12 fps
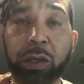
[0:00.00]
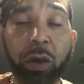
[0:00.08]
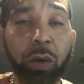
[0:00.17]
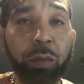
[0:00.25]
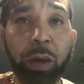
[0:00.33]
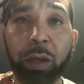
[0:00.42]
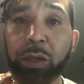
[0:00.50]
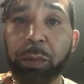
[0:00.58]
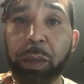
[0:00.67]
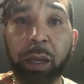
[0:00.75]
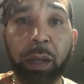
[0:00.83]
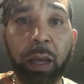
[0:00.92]
so much,
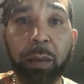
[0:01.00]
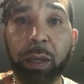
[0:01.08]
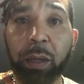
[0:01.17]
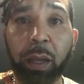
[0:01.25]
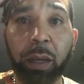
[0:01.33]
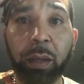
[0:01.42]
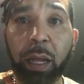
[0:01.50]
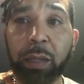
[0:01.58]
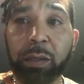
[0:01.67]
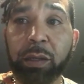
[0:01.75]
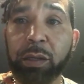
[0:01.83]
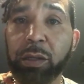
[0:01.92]
man. I mean, like,
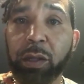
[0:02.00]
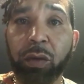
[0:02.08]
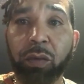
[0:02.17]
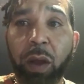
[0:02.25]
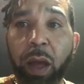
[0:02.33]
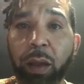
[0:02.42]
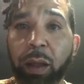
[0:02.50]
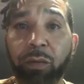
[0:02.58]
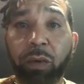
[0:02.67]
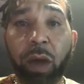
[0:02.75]
that's just the ground level.